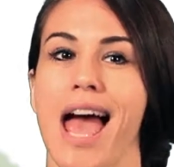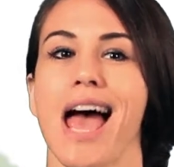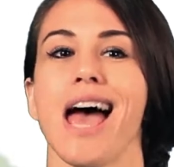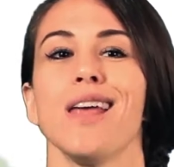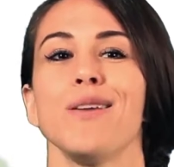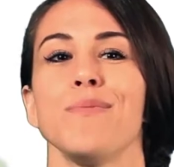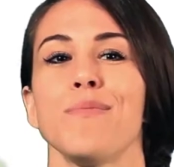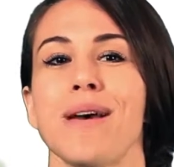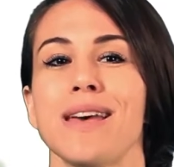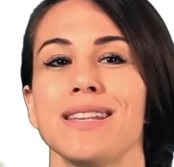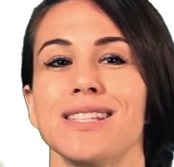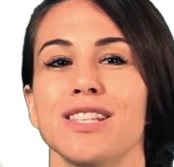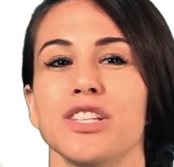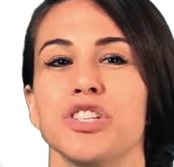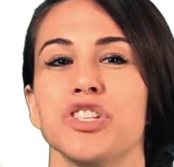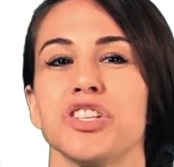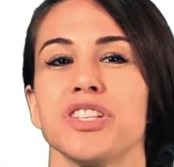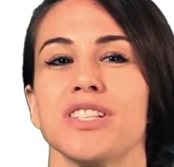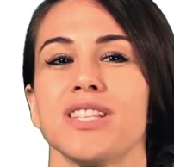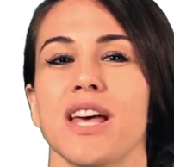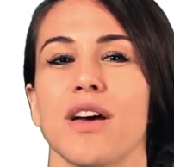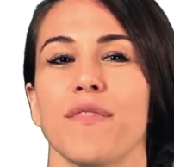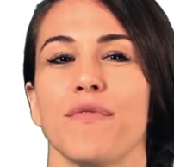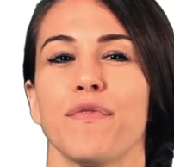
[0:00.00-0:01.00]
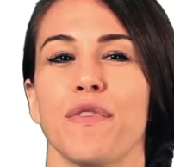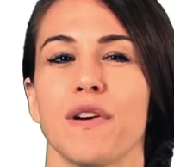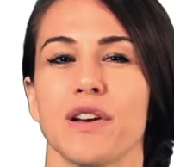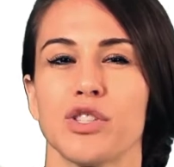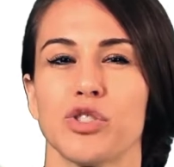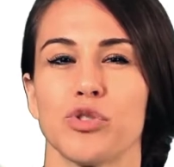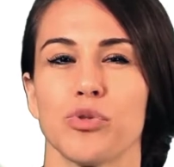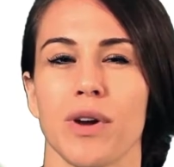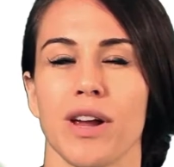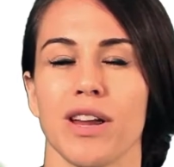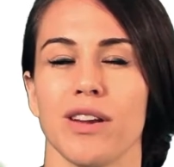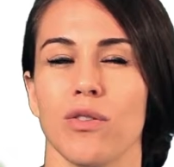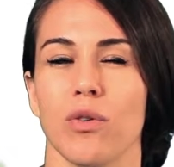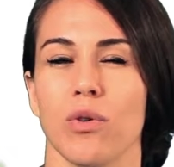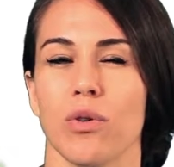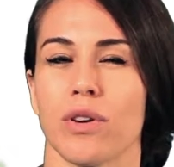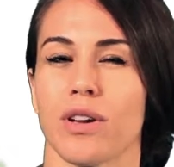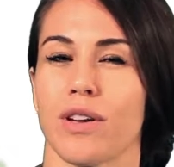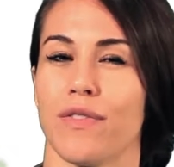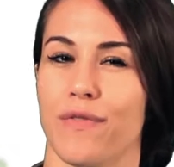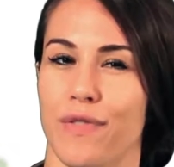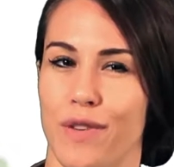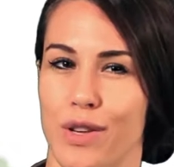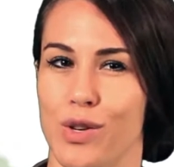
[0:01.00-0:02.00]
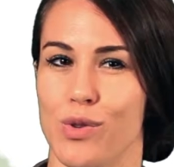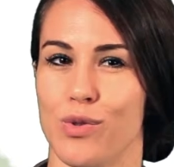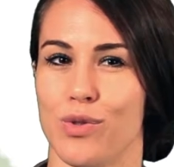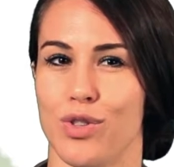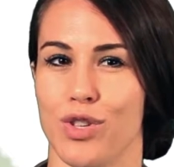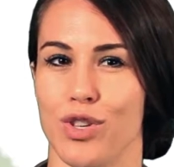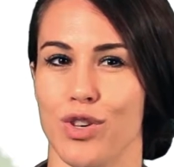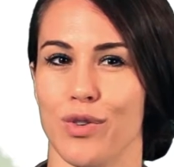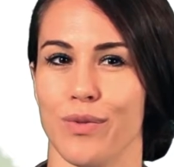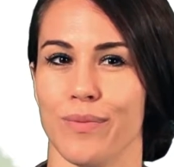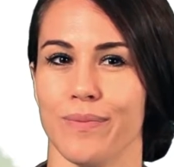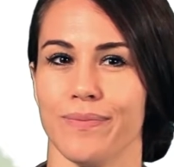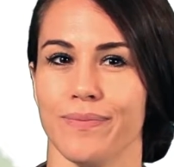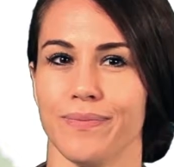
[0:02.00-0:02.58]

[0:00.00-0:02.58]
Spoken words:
and messages that frustrate or confuse you.